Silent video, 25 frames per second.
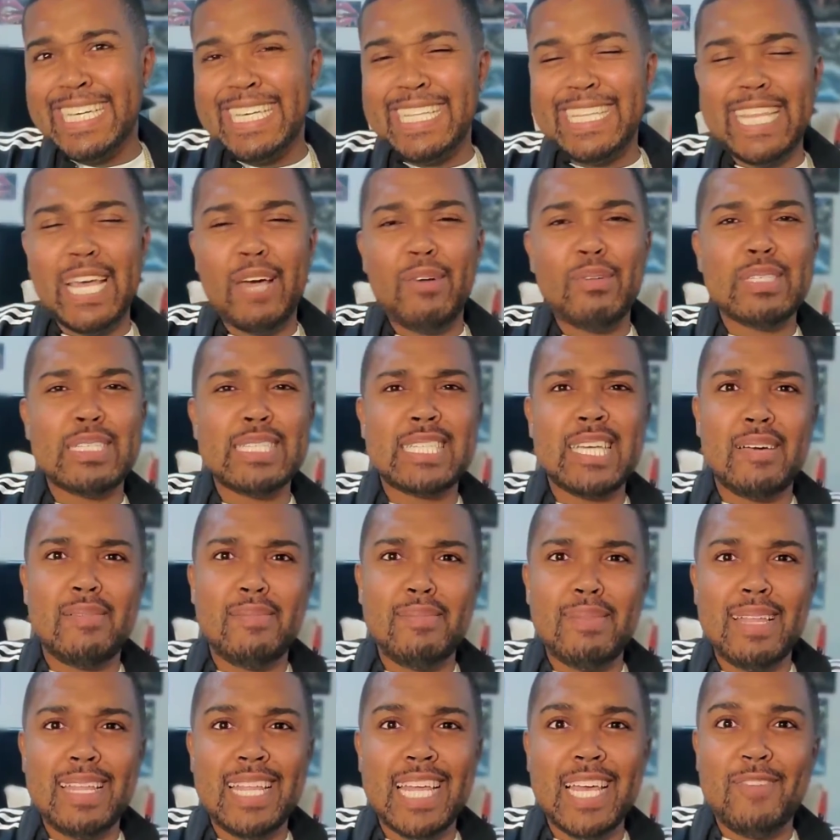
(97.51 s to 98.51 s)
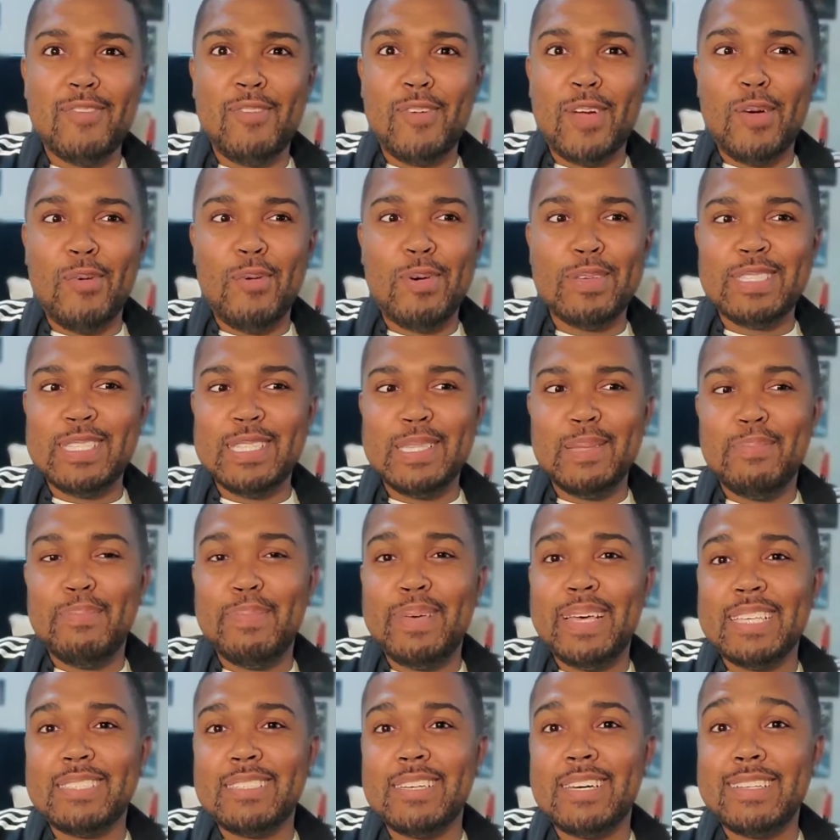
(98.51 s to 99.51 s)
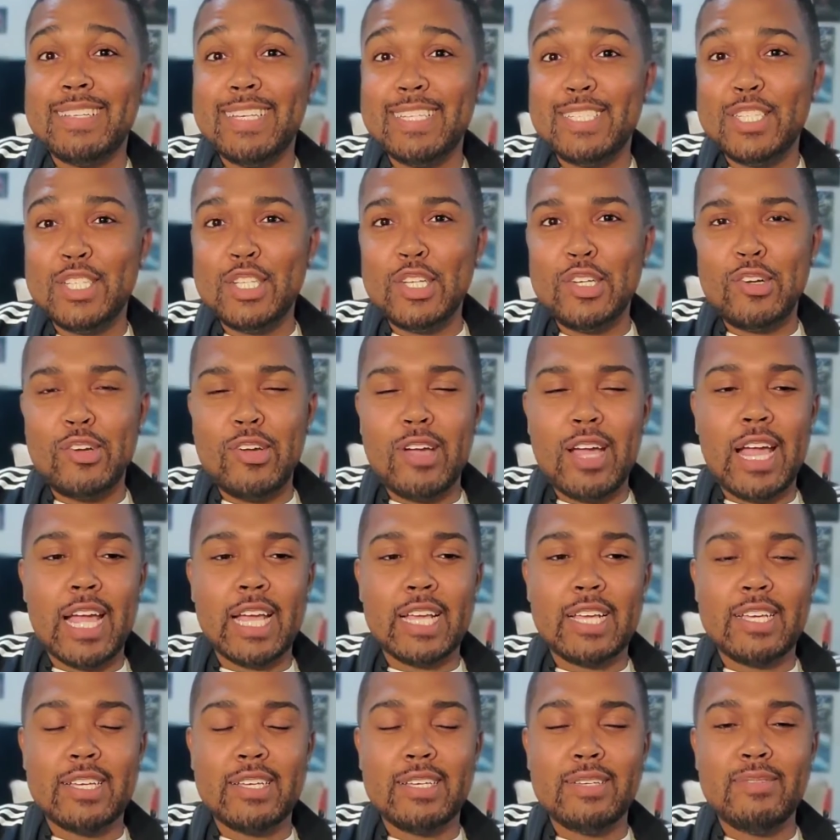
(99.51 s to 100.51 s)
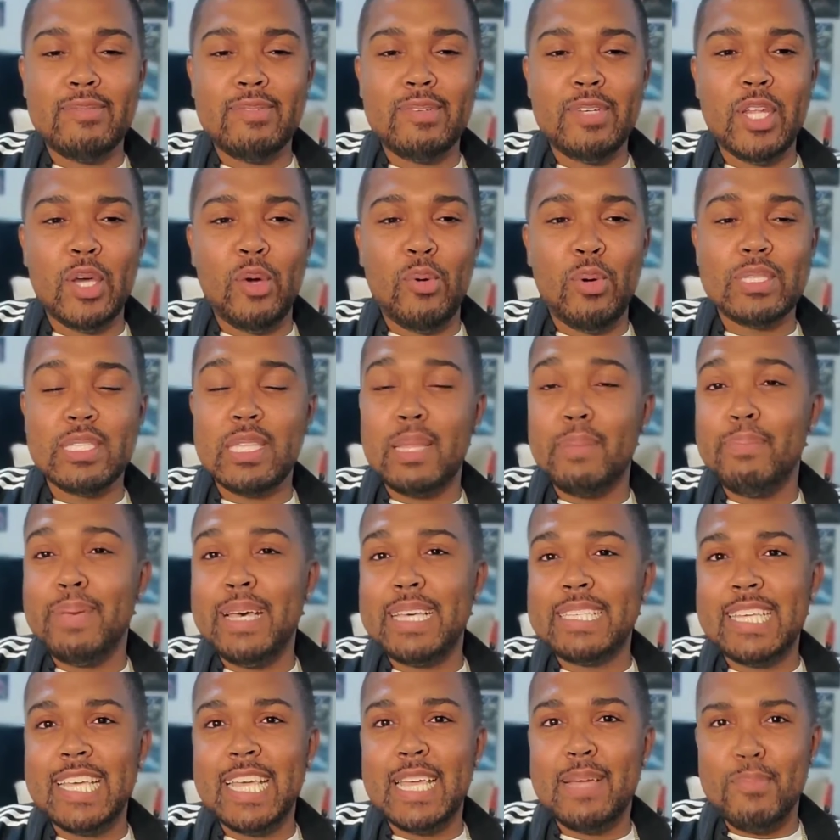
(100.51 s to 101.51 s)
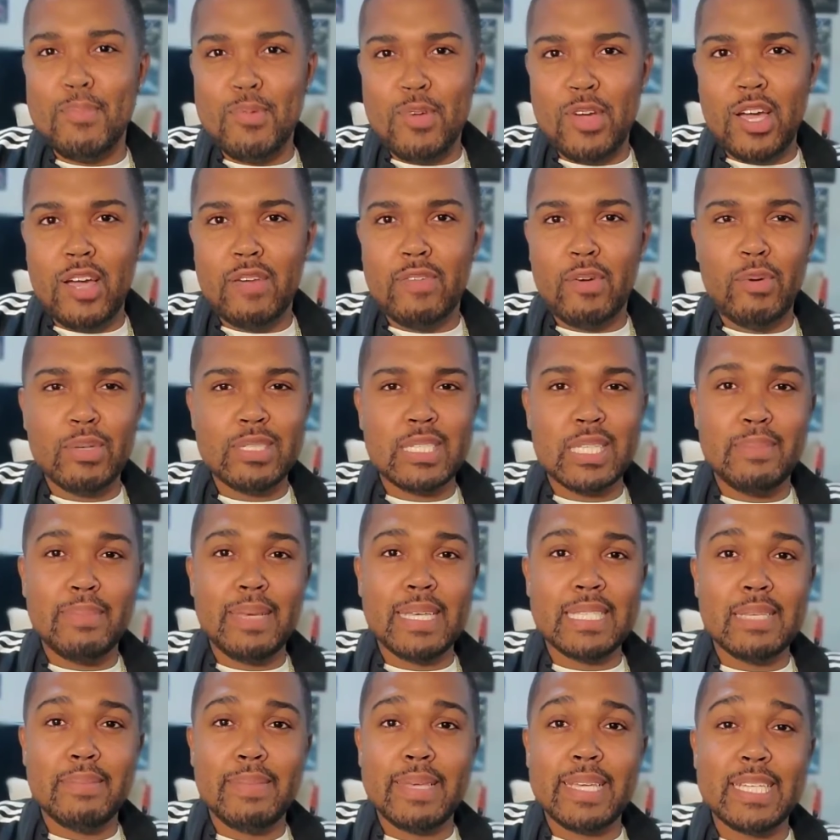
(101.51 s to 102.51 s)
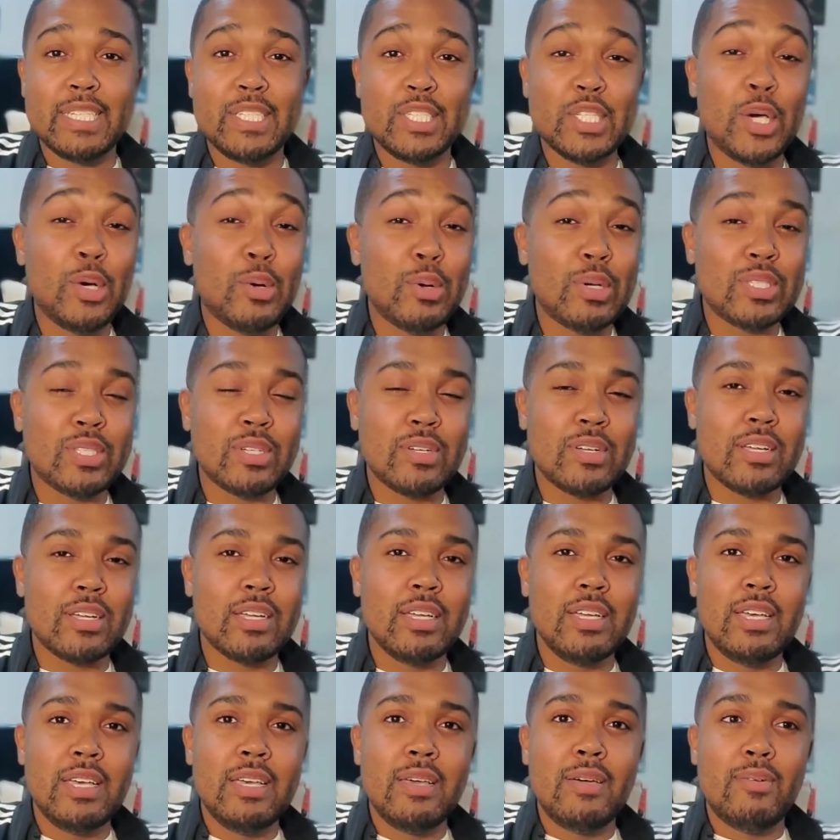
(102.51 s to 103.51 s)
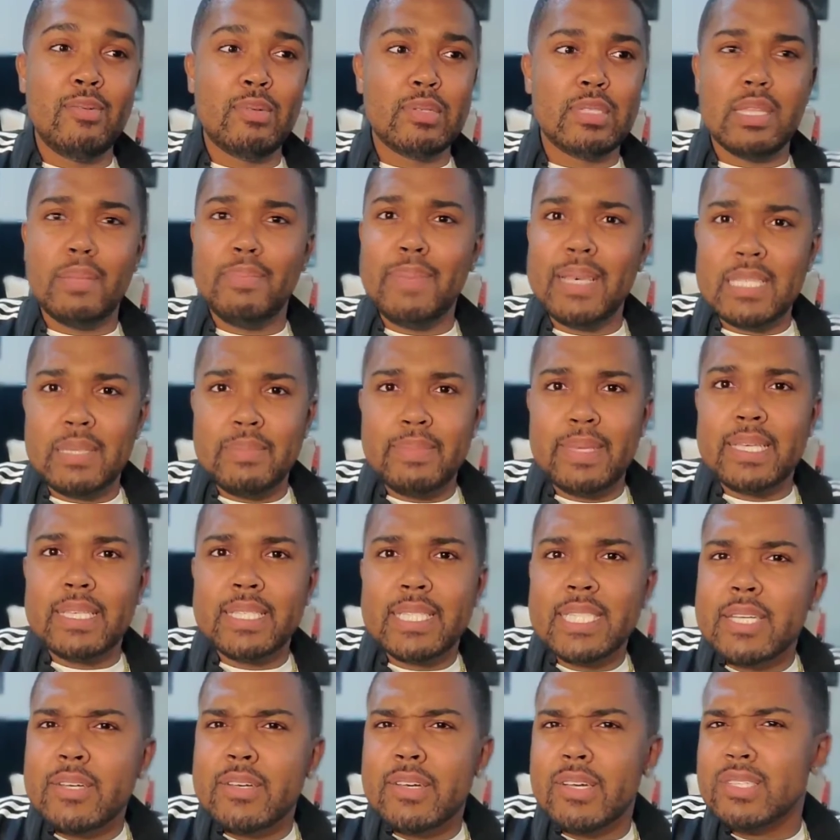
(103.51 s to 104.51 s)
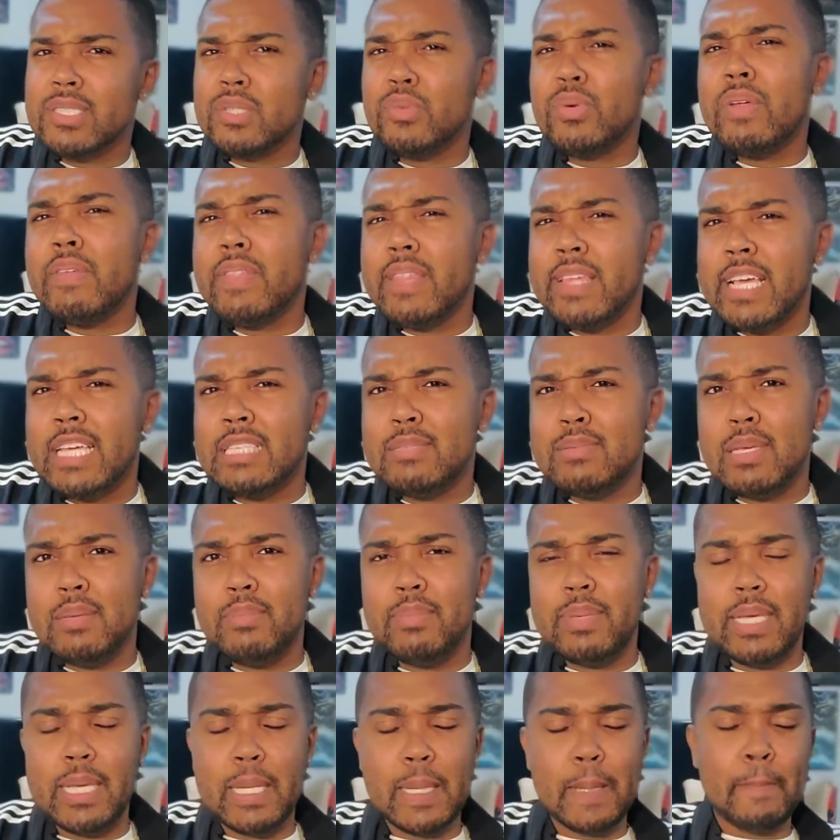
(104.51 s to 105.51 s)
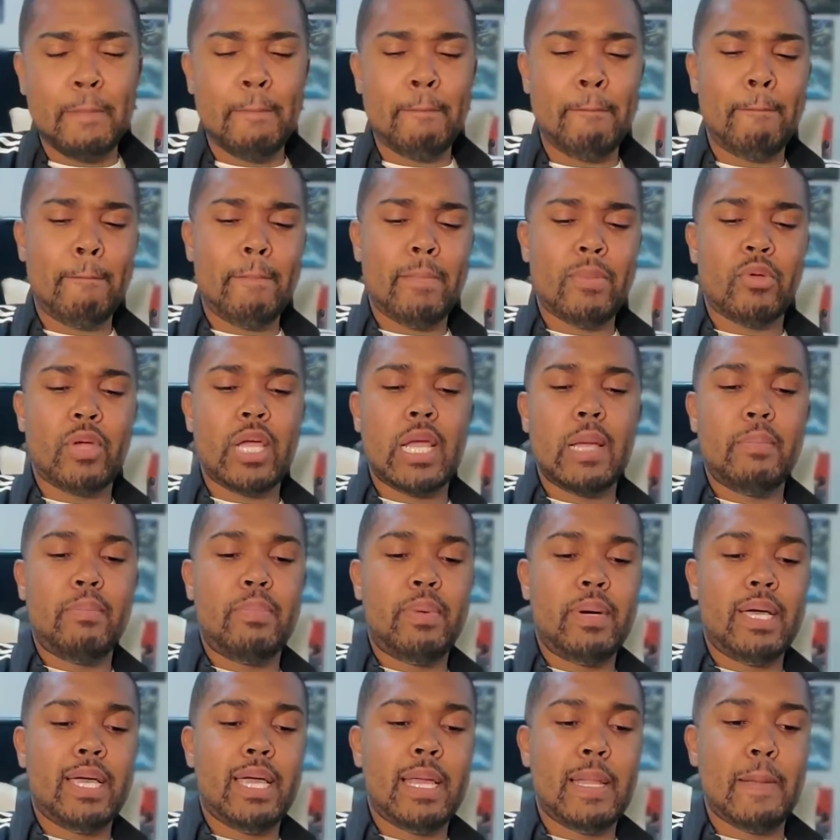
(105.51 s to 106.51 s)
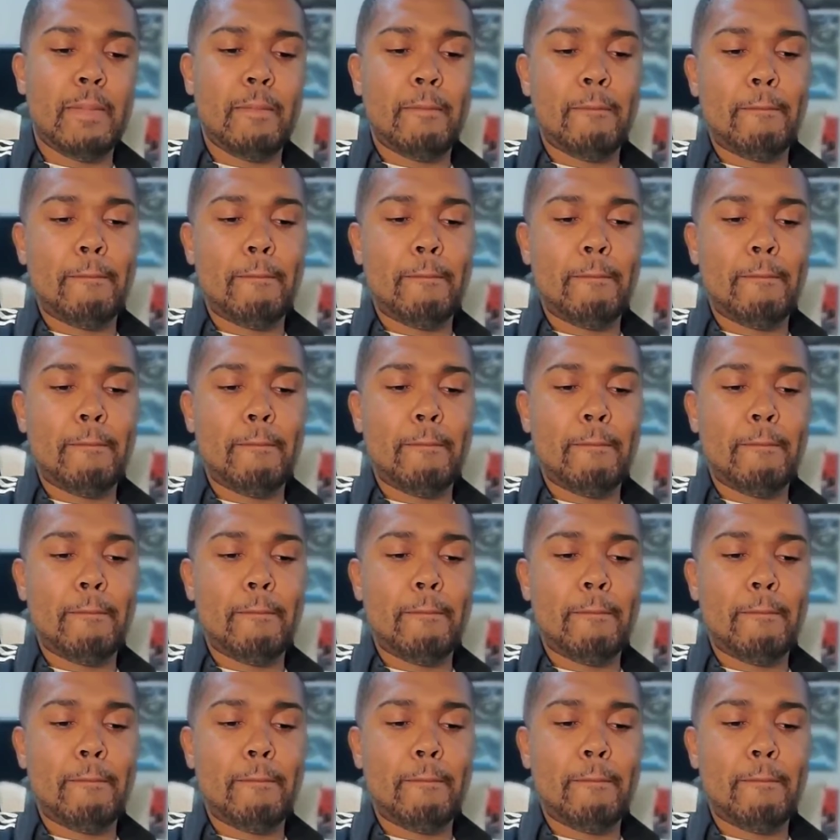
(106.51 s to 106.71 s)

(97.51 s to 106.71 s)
was a time in my life where I wasn't the best auditioner, or I wasn't the best at improv, or wasn't the best at making jokes, or wasn't the best at being serious, or whatever the case may be, right? But